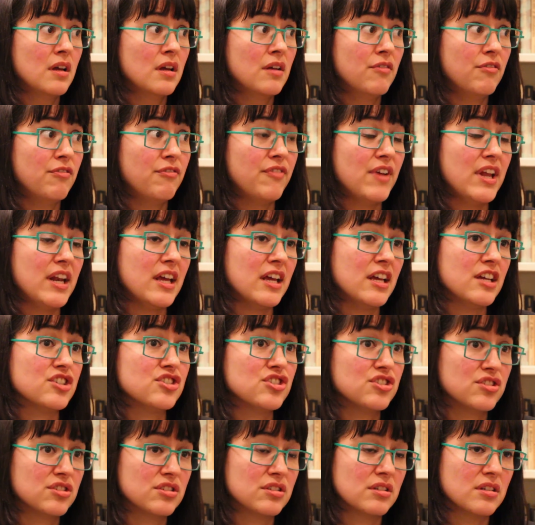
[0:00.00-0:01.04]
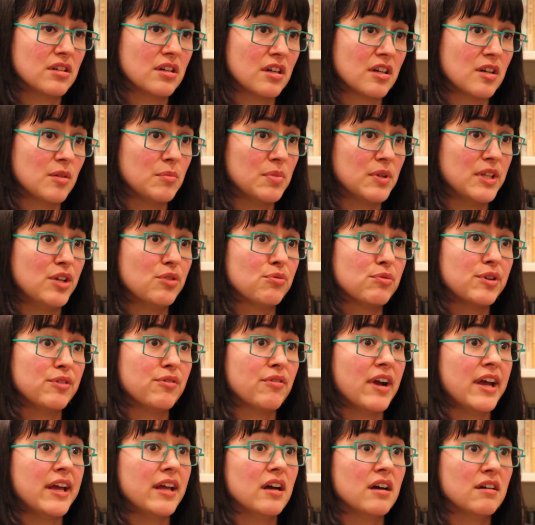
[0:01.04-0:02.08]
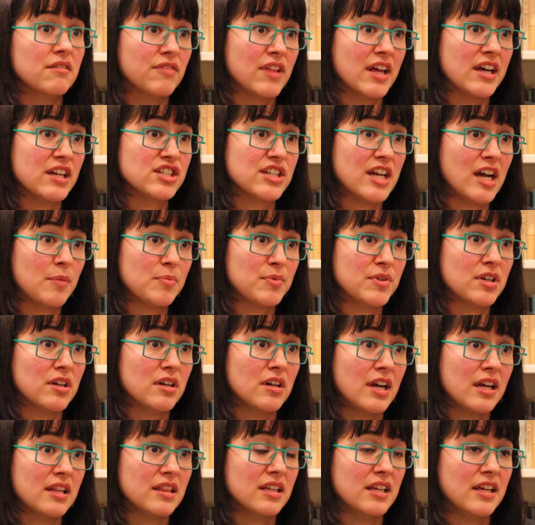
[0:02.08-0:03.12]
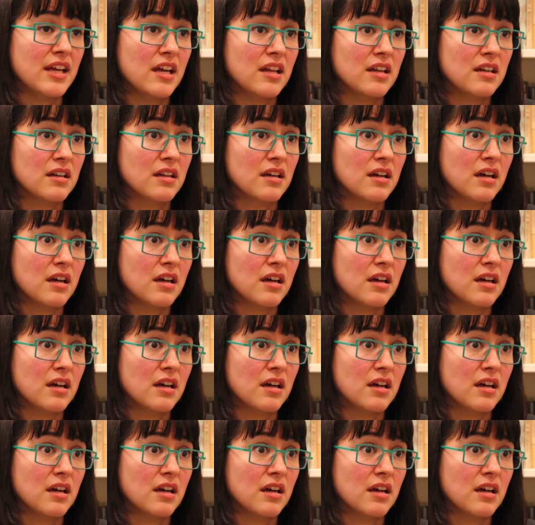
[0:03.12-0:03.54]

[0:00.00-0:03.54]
finished a complete rewrite of that chapter at the end